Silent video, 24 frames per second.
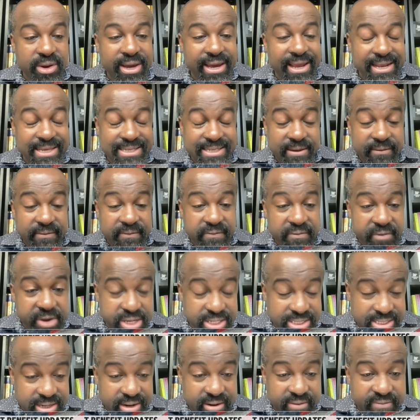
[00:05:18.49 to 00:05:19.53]
It is a free
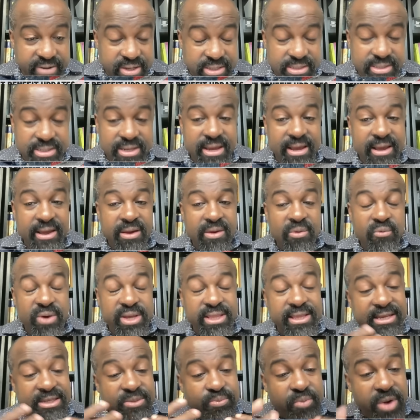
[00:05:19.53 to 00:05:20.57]
service. When
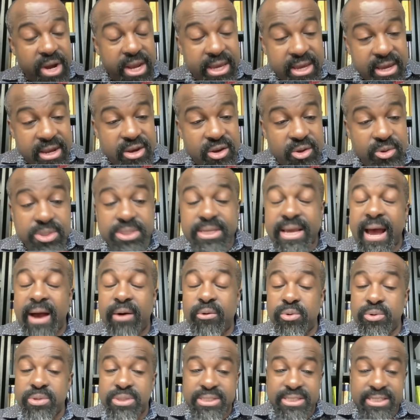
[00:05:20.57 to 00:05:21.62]
there's breaking news, I
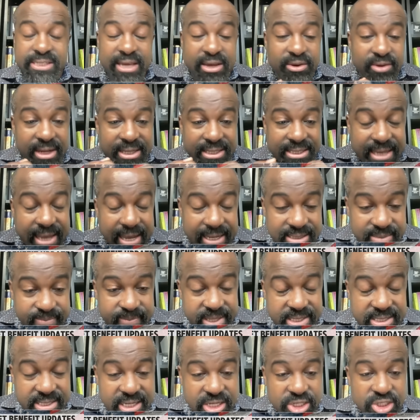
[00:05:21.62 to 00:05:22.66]
will send you a text
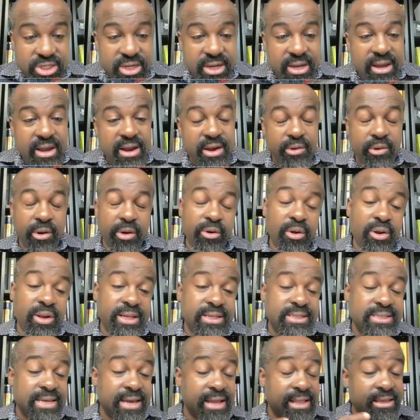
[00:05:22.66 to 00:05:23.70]
message, not only
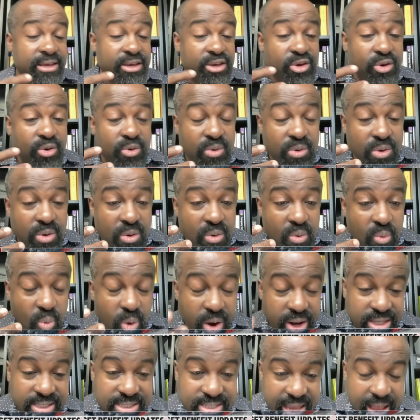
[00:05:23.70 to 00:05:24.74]
telling you
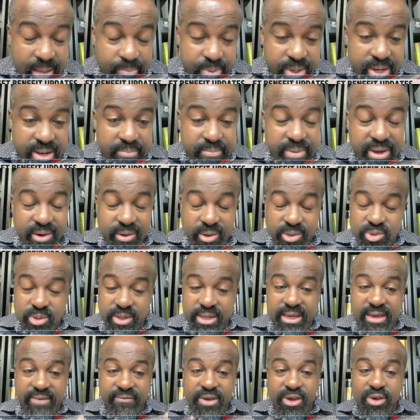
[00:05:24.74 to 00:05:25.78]
what is happening, but also
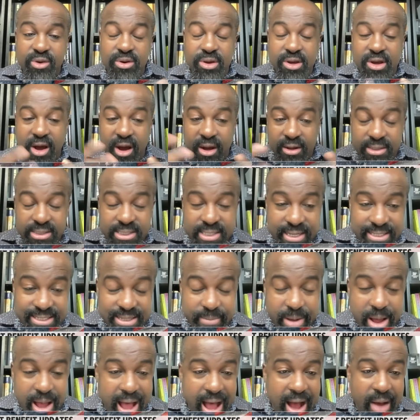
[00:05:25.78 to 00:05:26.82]
giving you context
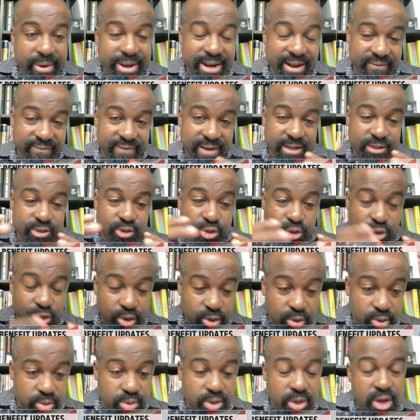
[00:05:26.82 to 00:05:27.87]
about how it affects
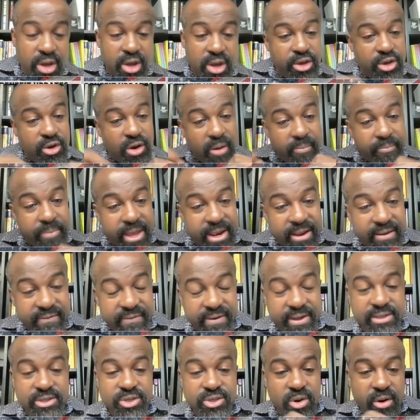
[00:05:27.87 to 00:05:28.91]
you, your
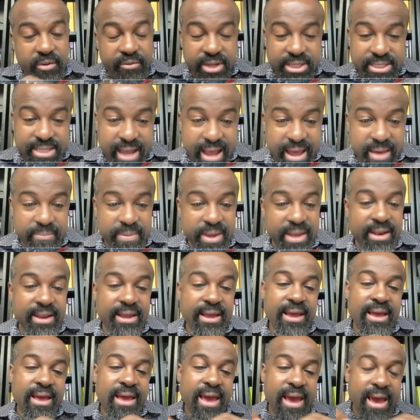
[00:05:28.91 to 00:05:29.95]
benefits, your retirement,
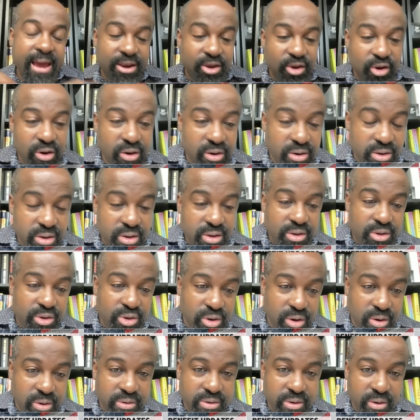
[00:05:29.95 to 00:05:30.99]
and your
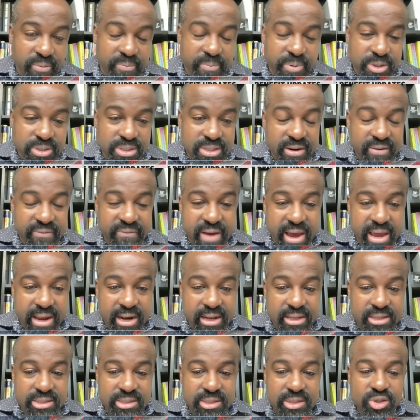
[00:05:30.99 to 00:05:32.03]
personal
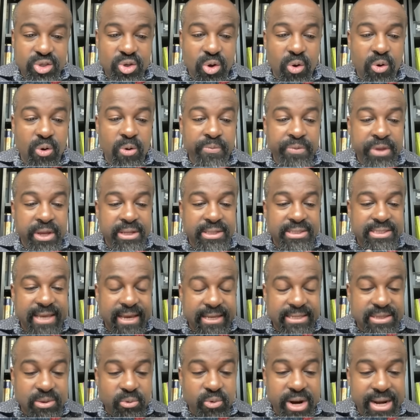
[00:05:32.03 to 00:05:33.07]
finance. So text
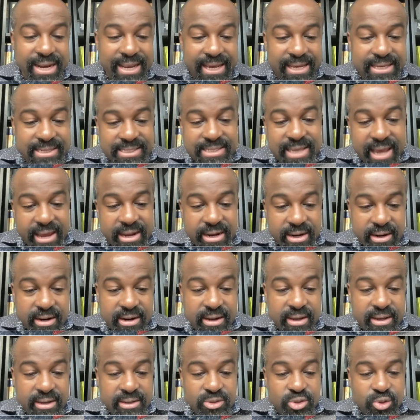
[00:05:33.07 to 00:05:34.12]
the word insider
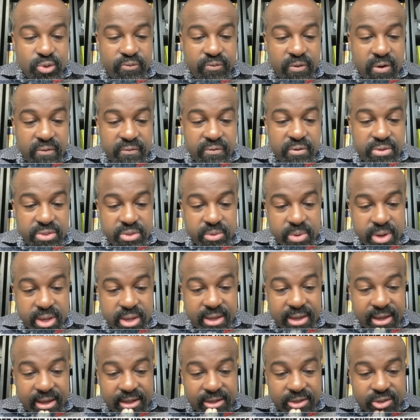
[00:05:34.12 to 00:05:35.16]
to
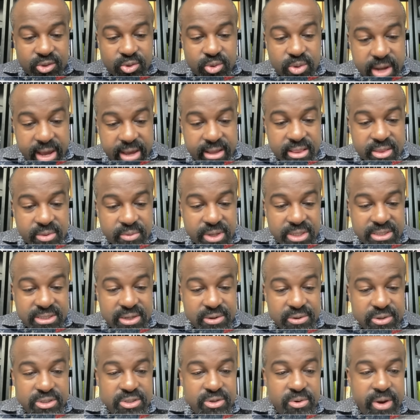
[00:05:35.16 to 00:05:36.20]

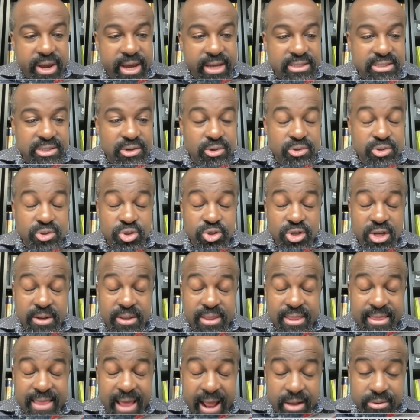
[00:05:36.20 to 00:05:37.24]
443-293-0080 to join
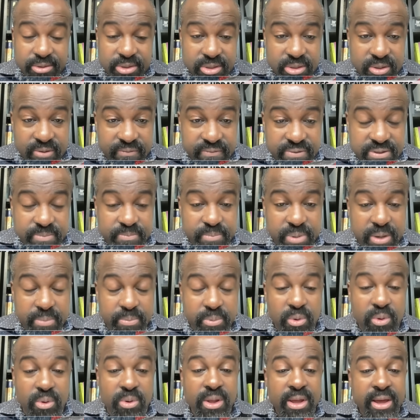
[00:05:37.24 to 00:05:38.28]
thousands of
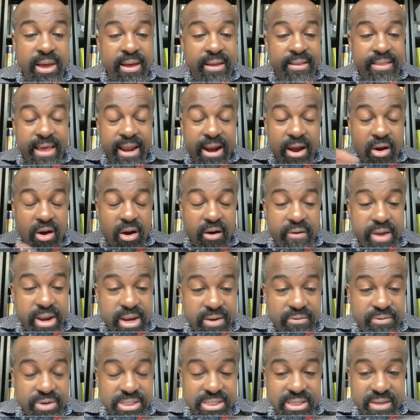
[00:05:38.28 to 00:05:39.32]
people that are already
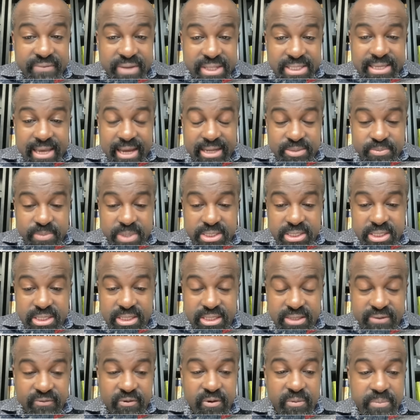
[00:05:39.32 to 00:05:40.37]
receiving text messages
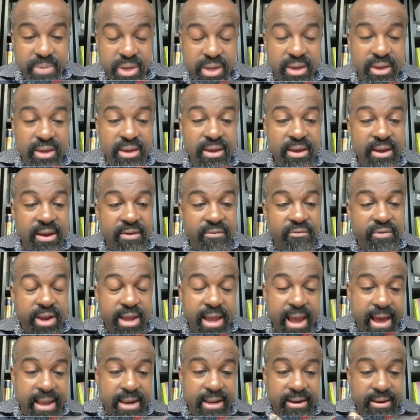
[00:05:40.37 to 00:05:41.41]
from me
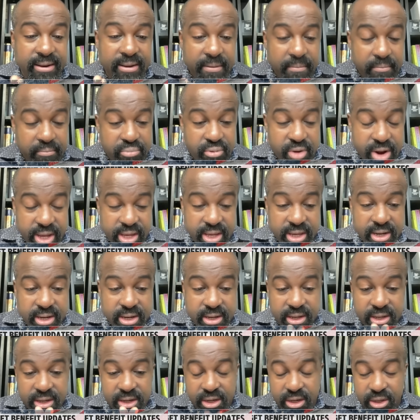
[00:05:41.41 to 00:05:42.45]
regarding breaking
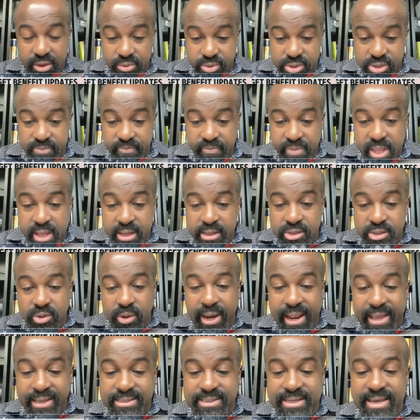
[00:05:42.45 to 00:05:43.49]
news. So
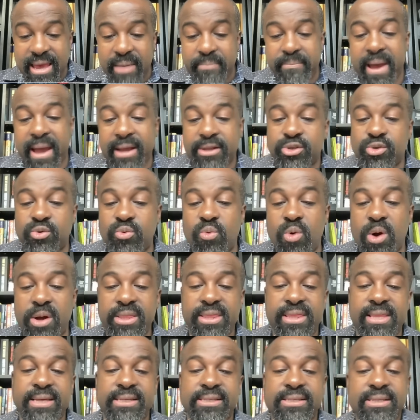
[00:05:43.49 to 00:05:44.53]
let's get back to what
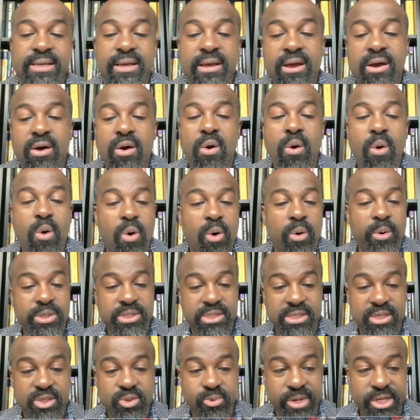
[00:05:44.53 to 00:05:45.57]
this whole
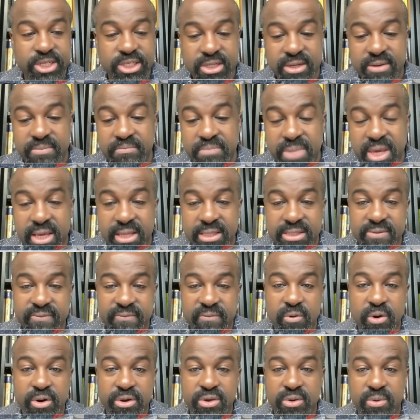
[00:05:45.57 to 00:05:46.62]
situation means
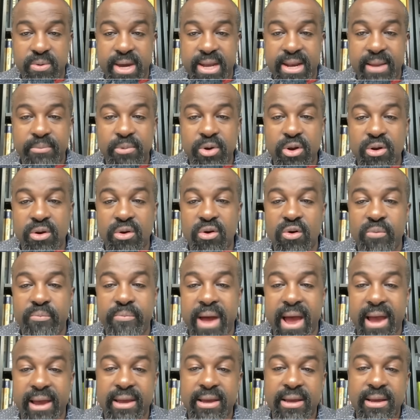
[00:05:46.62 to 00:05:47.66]
for you. And I'm going to go
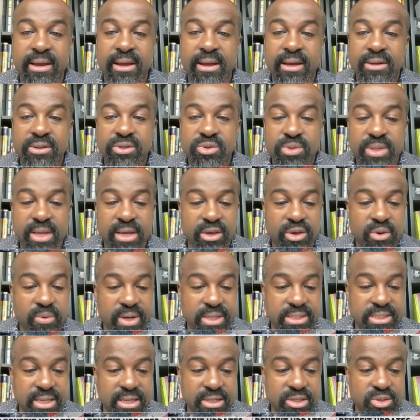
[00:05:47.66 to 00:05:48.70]
back to the
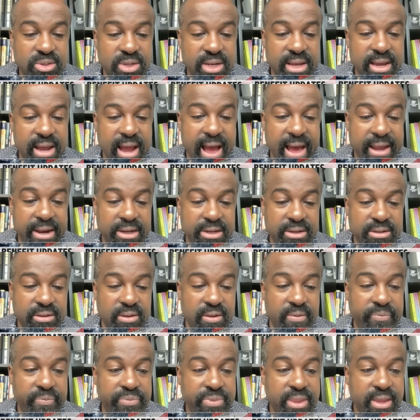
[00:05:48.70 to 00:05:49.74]
USA Today
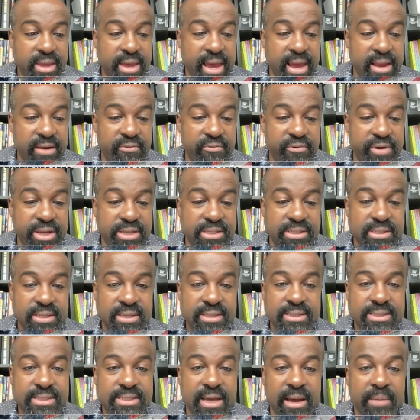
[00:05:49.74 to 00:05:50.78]
article and read
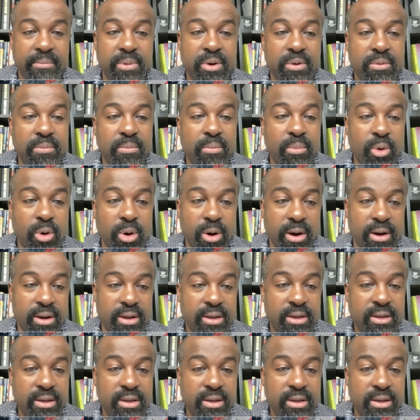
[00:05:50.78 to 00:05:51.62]
some more.